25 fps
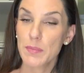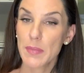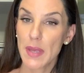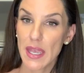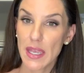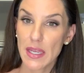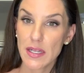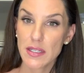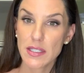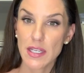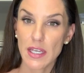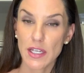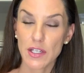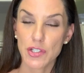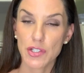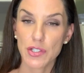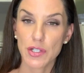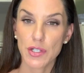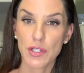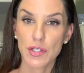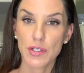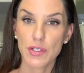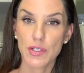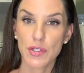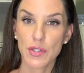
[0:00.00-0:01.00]
pay
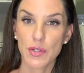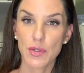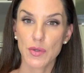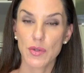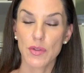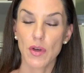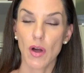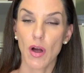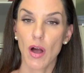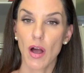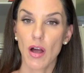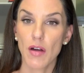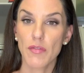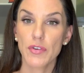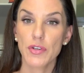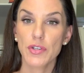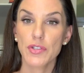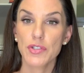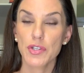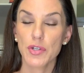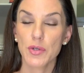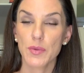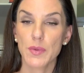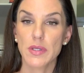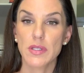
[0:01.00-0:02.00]
attention to the offers
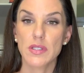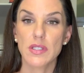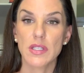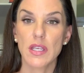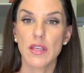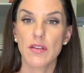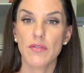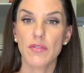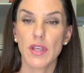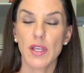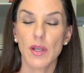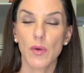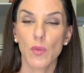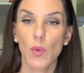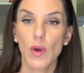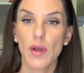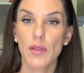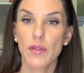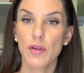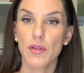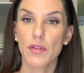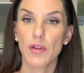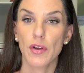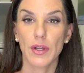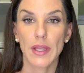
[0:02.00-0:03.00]
you're receiving,
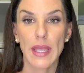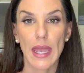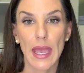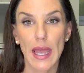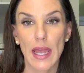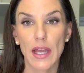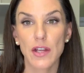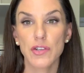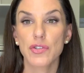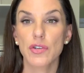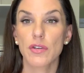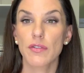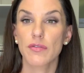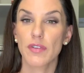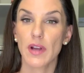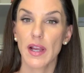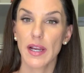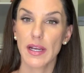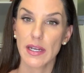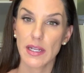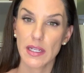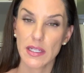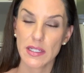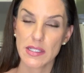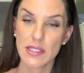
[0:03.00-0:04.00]
whether they're cash or
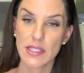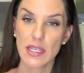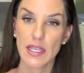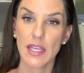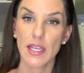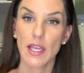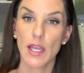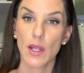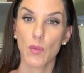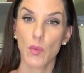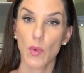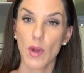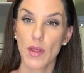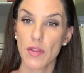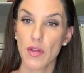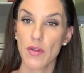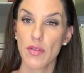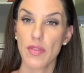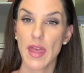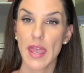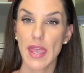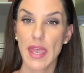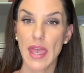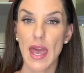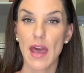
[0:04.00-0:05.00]
financing, and whether
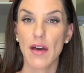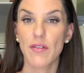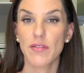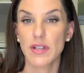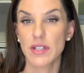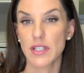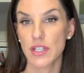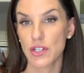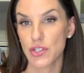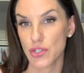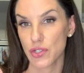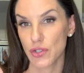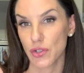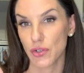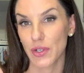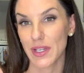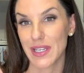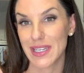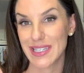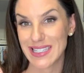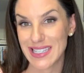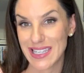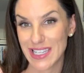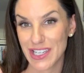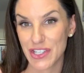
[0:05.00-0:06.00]
they have additional
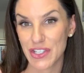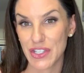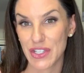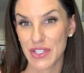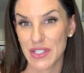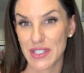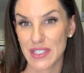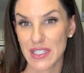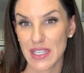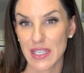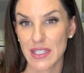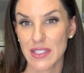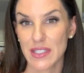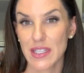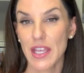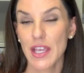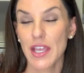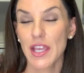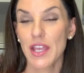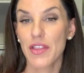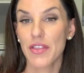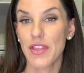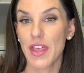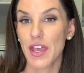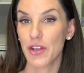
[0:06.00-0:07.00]
contingencies
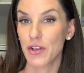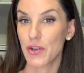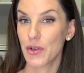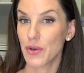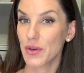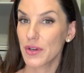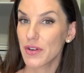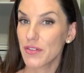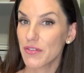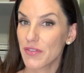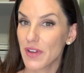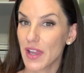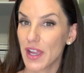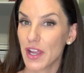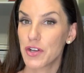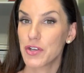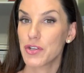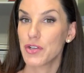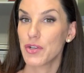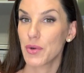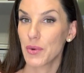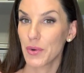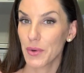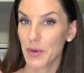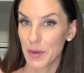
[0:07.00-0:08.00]
that could affect
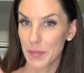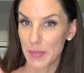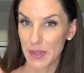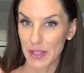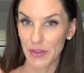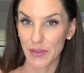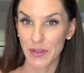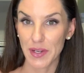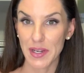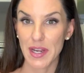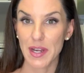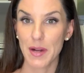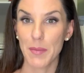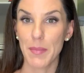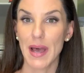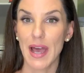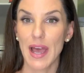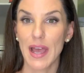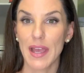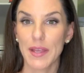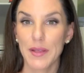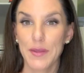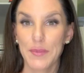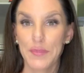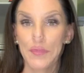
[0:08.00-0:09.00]
your ability to
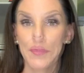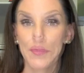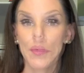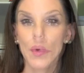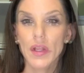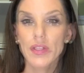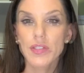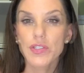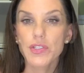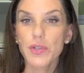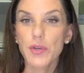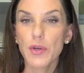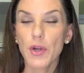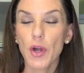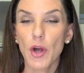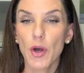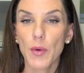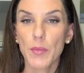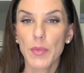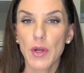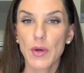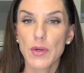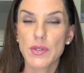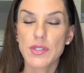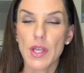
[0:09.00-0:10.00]
buy. Once your
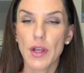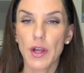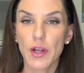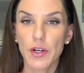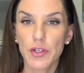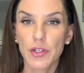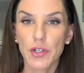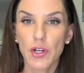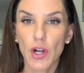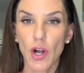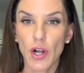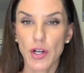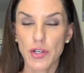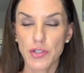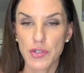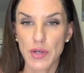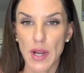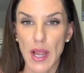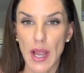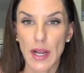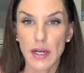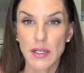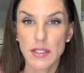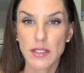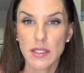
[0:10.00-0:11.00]
home goes under
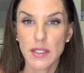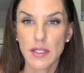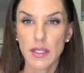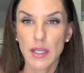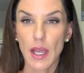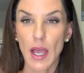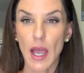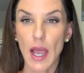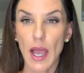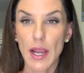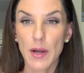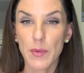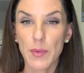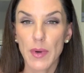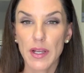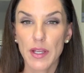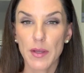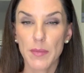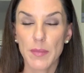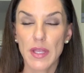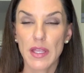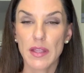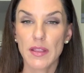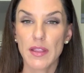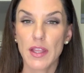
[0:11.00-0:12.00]
contract, I
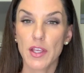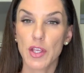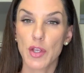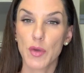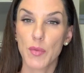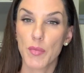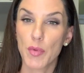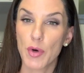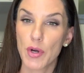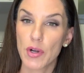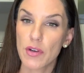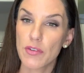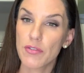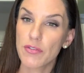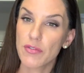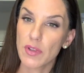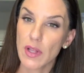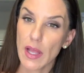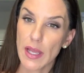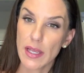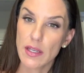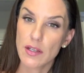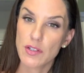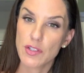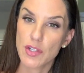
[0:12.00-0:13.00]
recommend that you book a
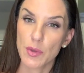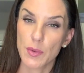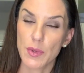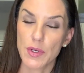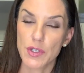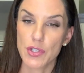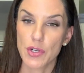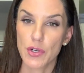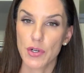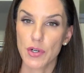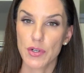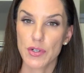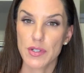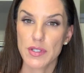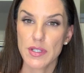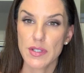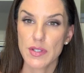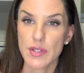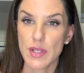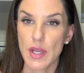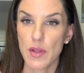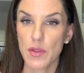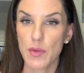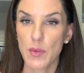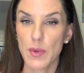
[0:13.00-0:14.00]
flight to return to
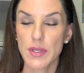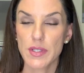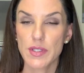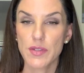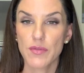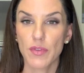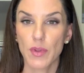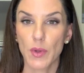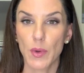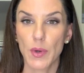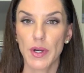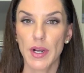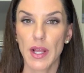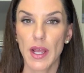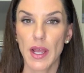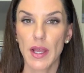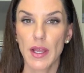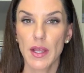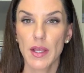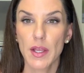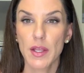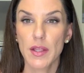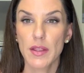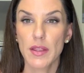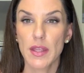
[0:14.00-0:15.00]
Southwest Florida
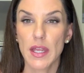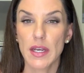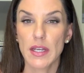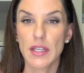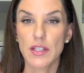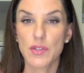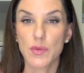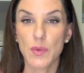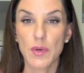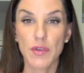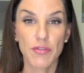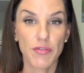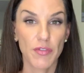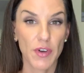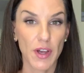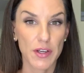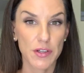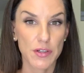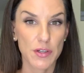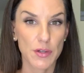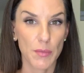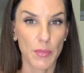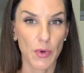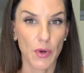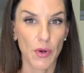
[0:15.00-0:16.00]
that is
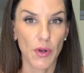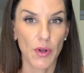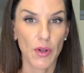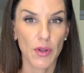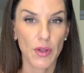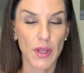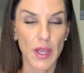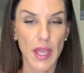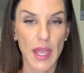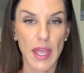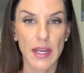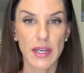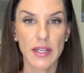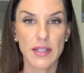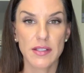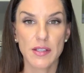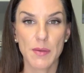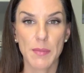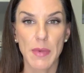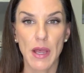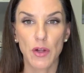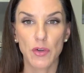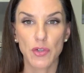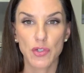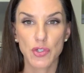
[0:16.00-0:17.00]
refundable and is
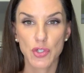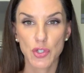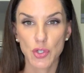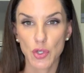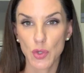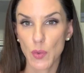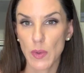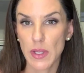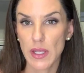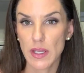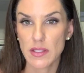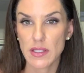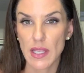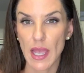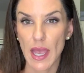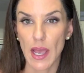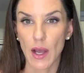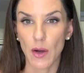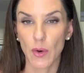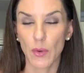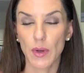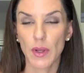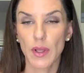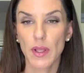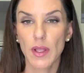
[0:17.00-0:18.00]
about 2 weeks
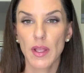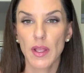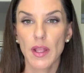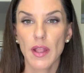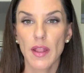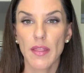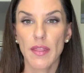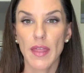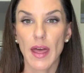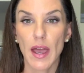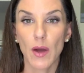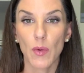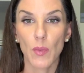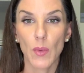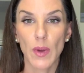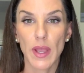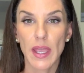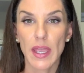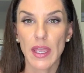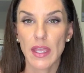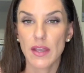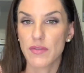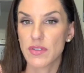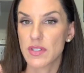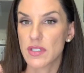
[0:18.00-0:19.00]
out. That
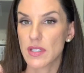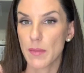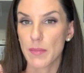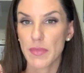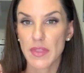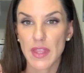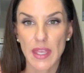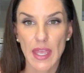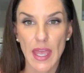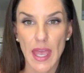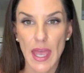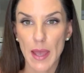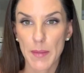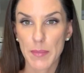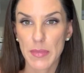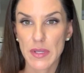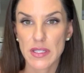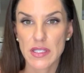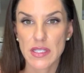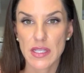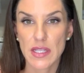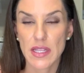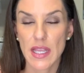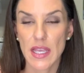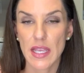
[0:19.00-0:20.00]
way, if something
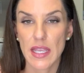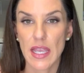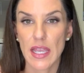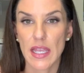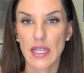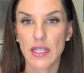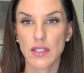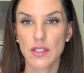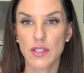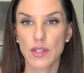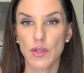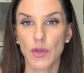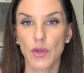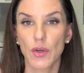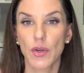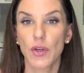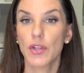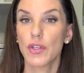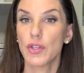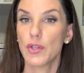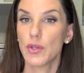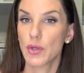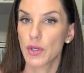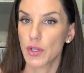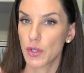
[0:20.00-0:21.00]
happens and they cancel,
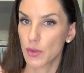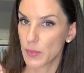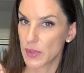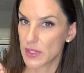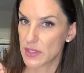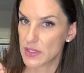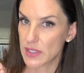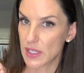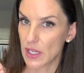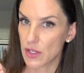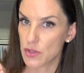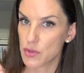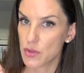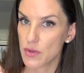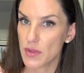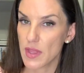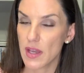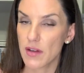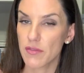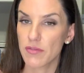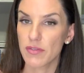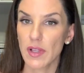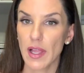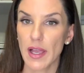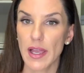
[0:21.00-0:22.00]
you can reschedule
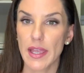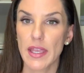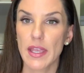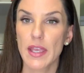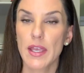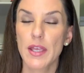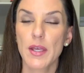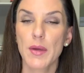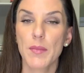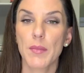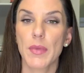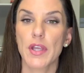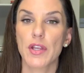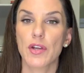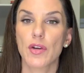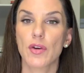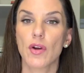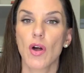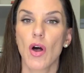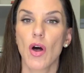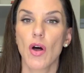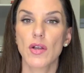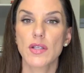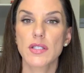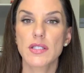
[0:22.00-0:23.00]
that flight, but you're
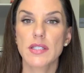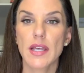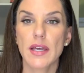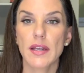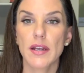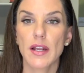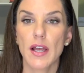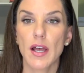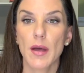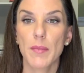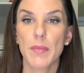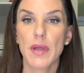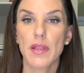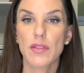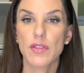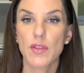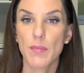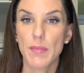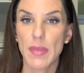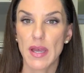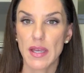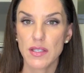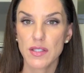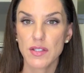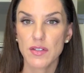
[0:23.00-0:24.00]
all set up at the
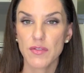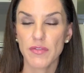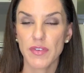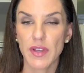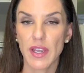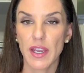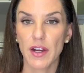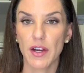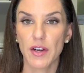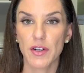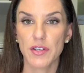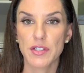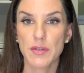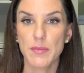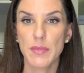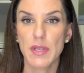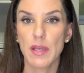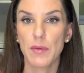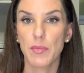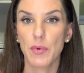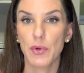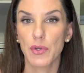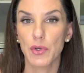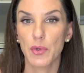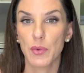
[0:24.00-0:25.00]
best fare to be
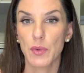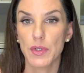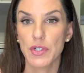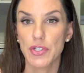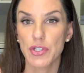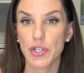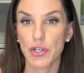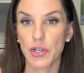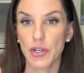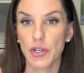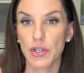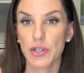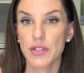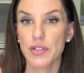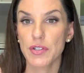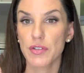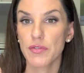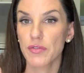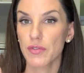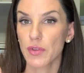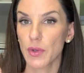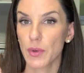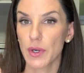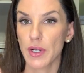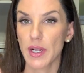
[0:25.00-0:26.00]
able to return to
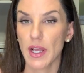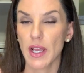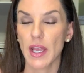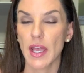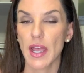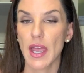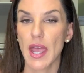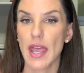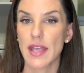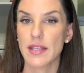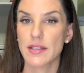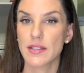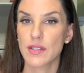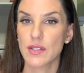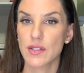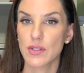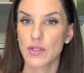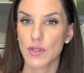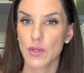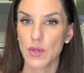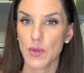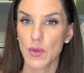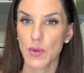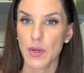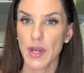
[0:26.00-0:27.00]
Florida as
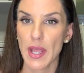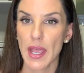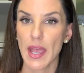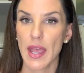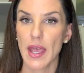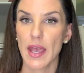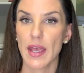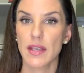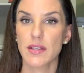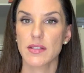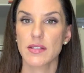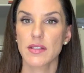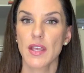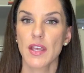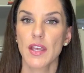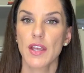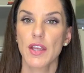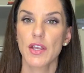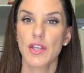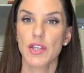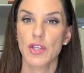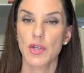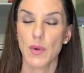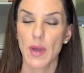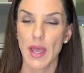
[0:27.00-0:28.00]
soon as
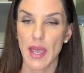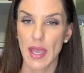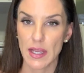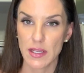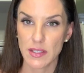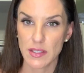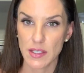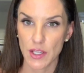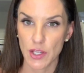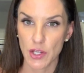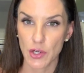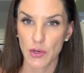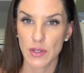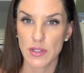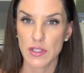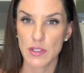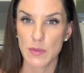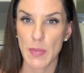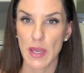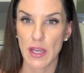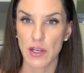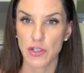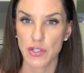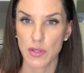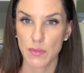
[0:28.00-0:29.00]
you exit your
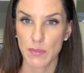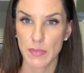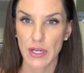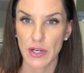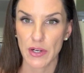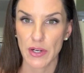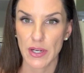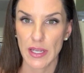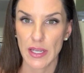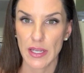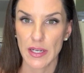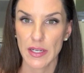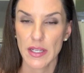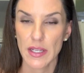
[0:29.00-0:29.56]
inspection period.